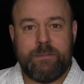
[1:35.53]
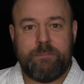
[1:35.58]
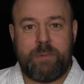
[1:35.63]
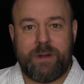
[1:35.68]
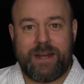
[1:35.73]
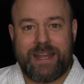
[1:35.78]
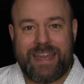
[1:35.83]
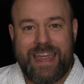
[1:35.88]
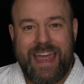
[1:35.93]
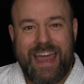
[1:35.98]

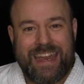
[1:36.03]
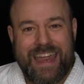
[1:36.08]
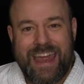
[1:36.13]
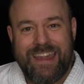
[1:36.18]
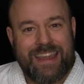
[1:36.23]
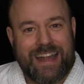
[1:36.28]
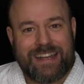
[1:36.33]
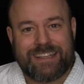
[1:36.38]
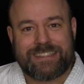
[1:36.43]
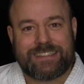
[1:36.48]
But
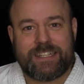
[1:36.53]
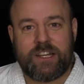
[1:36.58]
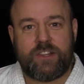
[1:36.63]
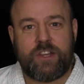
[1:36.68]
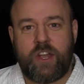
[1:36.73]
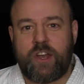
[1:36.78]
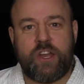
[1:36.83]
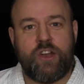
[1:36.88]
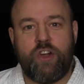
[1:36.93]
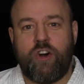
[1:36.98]
again, that's still
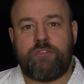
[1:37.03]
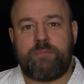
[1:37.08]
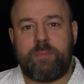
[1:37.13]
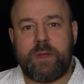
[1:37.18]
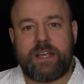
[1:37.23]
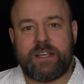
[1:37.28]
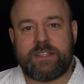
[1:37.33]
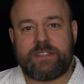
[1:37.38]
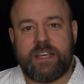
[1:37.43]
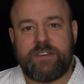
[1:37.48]
not enough,
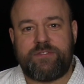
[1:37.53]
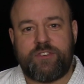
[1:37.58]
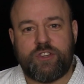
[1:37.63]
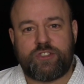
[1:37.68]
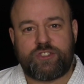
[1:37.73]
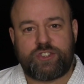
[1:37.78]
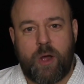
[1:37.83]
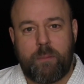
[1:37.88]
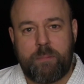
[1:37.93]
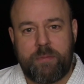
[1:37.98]
because if you
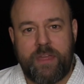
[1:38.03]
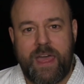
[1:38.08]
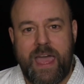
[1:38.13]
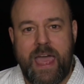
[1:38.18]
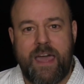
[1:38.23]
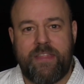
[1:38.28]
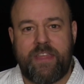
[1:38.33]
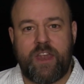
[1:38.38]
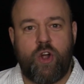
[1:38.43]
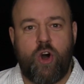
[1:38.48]
stop
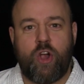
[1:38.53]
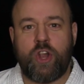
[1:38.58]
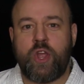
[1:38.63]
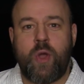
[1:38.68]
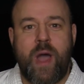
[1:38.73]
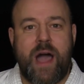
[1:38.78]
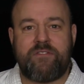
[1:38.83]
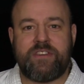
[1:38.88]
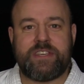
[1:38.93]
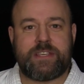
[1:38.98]
there, then all you
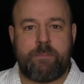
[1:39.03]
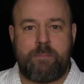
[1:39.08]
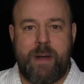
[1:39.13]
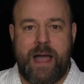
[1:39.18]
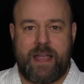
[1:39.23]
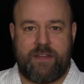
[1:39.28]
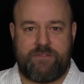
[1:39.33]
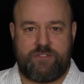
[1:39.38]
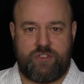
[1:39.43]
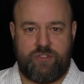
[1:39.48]
have is a
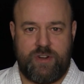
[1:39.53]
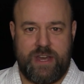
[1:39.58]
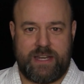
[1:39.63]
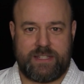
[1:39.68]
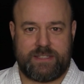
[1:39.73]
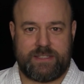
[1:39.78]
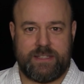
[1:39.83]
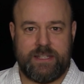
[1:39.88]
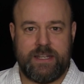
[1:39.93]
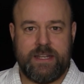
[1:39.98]
bag of
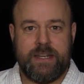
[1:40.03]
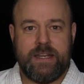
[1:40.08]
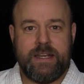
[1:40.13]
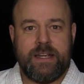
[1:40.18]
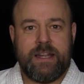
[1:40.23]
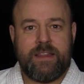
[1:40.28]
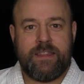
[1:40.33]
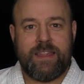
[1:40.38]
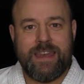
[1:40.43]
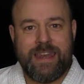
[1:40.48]
tricks.
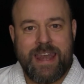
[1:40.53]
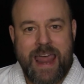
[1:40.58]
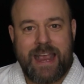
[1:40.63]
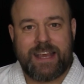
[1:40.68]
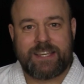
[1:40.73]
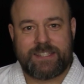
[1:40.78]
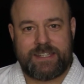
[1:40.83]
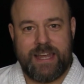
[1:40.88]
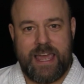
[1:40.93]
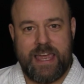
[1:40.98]
The
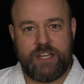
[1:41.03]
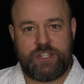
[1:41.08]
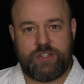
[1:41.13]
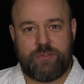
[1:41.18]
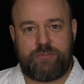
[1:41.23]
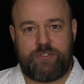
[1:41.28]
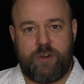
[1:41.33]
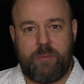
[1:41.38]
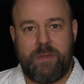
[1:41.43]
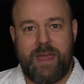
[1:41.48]
next stage
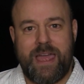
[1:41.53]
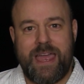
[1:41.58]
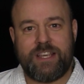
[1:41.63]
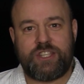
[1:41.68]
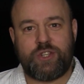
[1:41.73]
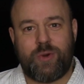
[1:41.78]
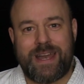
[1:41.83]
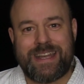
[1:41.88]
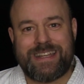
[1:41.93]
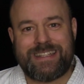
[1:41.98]
from there
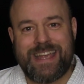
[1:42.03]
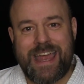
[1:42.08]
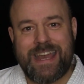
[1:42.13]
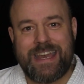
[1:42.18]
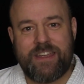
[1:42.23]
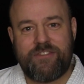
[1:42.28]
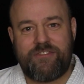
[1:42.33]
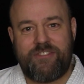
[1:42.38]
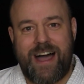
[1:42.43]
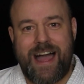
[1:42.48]
is you
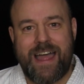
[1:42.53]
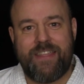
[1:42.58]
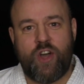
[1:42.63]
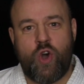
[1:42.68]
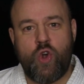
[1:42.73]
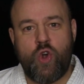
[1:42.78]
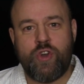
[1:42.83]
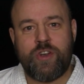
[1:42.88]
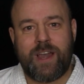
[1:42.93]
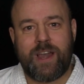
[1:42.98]
identify the
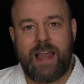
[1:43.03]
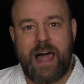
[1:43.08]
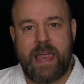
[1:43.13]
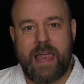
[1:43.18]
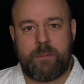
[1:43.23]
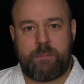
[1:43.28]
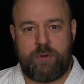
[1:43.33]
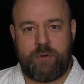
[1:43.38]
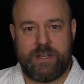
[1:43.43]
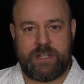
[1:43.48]

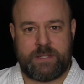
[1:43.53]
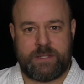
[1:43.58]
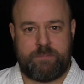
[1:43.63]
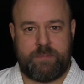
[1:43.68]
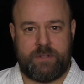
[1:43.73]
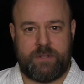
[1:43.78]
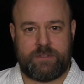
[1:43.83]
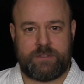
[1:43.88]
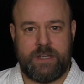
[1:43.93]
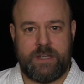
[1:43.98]
underlying
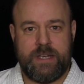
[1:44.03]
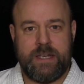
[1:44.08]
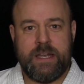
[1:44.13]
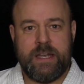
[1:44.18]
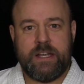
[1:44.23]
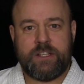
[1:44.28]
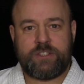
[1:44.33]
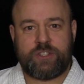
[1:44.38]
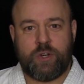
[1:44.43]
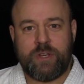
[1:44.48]
principles
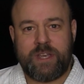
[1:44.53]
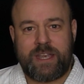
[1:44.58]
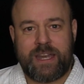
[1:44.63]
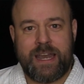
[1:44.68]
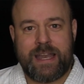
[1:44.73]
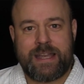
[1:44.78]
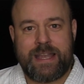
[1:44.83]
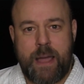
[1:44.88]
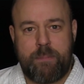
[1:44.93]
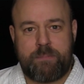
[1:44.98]
so you can
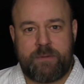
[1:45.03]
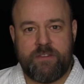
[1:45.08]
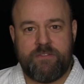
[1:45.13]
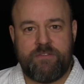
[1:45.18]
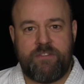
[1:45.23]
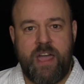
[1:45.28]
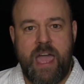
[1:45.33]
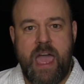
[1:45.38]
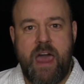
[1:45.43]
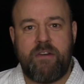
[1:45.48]
adapt and
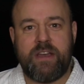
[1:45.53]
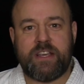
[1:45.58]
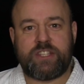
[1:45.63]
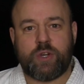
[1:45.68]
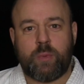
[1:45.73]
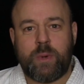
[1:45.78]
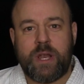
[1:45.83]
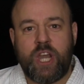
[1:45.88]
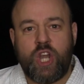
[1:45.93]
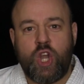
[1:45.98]
vary.
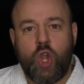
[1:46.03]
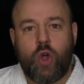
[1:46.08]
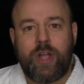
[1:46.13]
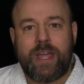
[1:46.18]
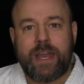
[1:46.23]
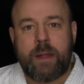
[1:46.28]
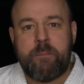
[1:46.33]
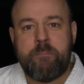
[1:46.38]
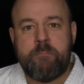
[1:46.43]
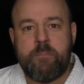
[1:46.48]
So we look
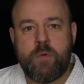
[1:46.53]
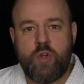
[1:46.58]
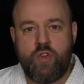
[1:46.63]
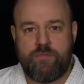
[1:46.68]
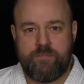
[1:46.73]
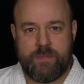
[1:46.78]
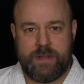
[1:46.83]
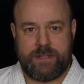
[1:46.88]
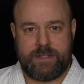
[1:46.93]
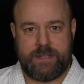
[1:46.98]
at a
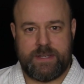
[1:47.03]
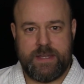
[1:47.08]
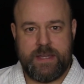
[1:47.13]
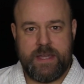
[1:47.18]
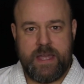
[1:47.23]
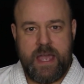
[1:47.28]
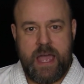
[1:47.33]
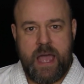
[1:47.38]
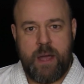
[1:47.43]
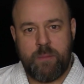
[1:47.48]
movement
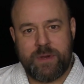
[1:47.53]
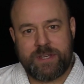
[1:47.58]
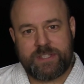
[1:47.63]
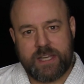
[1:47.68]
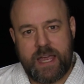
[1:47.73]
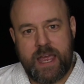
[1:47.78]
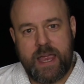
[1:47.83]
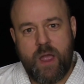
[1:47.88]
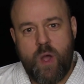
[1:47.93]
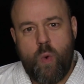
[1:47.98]
and we
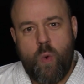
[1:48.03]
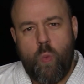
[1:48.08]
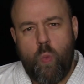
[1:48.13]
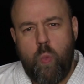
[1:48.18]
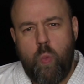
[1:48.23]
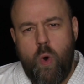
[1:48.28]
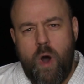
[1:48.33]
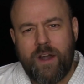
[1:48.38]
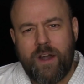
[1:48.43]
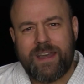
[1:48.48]
say,
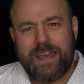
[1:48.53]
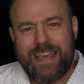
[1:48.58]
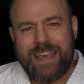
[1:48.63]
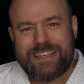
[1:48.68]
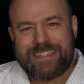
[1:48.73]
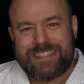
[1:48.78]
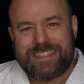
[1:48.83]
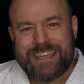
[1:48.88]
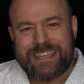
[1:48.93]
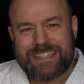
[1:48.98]
what
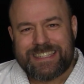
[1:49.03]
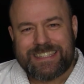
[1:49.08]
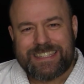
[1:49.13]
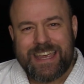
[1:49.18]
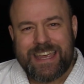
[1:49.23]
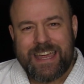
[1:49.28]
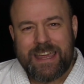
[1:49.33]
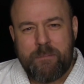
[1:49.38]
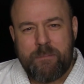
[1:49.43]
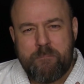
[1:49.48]
is
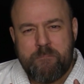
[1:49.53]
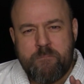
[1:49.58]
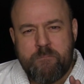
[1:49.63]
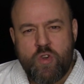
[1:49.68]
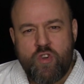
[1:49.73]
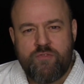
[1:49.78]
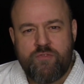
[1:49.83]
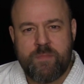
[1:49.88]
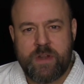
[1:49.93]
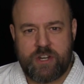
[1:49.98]
this
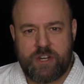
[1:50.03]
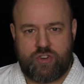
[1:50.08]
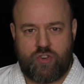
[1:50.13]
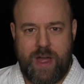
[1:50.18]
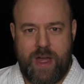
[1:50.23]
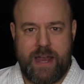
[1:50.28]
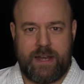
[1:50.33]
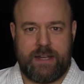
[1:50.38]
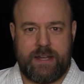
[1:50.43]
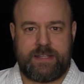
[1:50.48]
movement
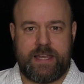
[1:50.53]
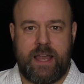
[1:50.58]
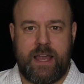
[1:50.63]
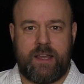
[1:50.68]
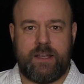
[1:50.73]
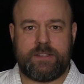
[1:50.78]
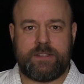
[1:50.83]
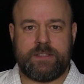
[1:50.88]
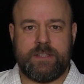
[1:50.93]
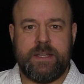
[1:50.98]
trying to tell
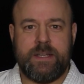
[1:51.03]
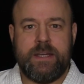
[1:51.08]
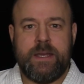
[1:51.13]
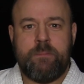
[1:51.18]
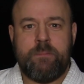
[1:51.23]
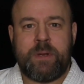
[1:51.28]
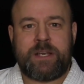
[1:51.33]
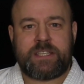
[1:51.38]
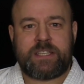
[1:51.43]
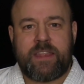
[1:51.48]
us?
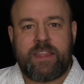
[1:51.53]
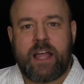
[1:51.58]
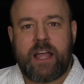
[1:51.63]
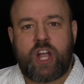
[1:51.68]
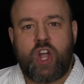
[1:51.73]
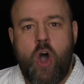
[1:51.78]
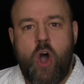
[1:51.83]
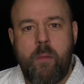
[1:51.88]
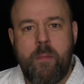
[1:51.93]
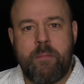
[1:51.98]
Because I think a
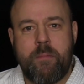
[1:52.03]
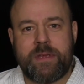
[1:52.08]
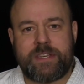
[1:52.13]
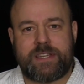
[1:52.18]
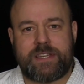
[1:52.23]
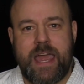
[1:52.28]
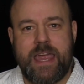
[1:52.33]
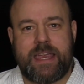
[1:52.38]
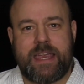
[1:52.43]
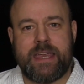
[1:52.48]
common
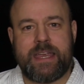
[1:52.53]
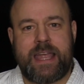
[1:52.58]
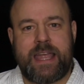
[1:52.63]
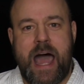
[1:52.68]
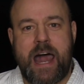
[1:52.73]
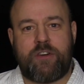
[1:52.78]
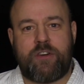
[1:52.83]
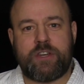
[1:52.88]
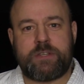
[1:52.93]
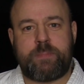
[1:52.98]
mistake in
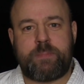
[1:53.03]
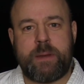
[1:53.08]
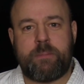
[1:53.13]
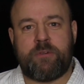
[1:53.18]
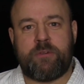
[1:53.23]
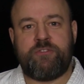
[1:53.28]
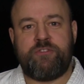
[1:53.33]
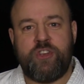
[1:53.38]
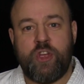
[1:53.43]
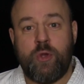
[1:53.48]
kata is
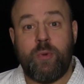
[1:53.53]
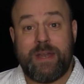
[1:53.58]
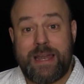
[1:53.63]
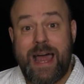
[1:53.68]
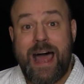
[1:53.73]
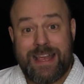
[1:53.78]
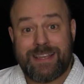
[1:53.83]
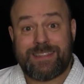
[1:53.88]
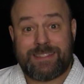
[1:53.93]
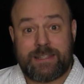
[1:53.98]
people view it
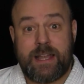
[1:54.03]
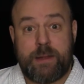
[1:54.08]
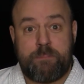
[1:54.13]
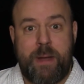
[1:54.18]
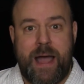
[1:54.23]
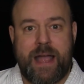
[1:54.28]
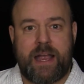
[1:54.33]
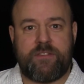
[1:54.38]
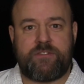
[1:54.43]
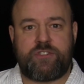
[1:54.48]
as a
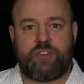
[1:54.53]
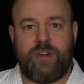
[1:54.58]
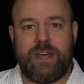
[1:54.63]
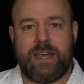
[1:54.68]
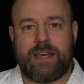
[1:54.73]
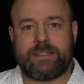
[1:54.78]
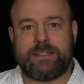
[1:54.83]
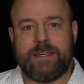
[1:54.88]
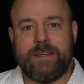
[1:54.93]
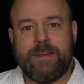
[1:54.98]
bag of
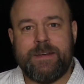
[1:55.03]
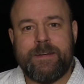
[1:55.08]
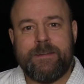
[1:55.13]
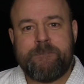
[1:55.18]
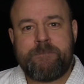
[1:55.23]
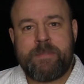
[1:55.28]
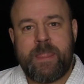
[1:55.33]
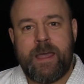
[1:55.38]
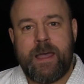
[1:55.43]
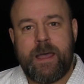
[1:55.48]
tricks,
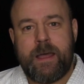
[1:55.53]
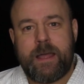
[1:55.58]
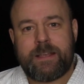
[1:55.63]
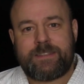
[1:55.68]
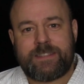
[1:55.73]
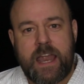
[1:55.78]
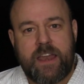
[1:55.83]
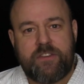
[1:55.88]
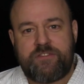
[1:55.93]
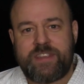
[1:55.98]
a
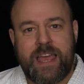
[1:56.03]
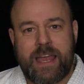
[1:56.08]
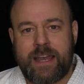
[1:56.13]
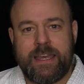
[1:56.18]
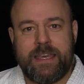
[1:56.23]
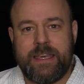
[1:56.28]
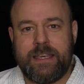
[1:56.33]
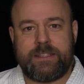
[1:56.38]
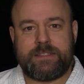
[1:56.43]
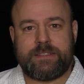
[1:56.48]
set of
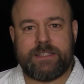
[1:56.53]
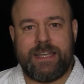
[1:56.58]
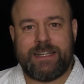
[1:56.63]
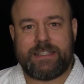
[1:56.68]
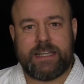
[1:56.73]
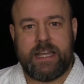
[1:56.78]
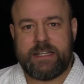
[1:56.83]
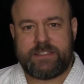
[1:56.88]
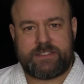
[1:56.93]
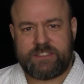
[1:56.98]
techniques.
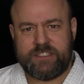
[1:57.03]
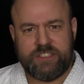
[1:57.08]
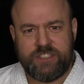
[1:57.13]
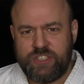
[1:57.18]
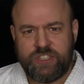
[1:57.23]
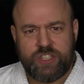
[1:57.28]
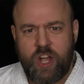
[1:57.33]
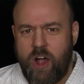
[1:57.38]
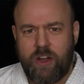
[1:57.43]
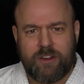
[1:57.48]
It's
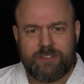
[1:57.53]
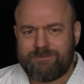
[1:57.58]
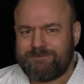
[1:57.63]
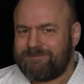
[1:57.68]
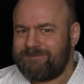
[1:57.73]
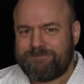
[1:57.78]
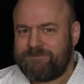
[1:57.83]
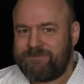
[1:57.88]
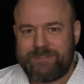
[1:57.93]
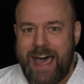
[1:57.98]
not
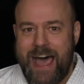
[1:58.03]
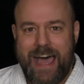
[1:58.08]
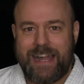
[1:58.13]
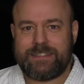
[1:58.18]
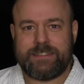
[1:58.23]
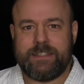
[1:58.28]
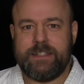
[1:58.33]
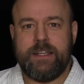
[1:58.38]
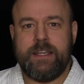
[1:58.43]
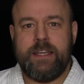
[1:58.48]

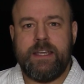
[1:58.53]
that.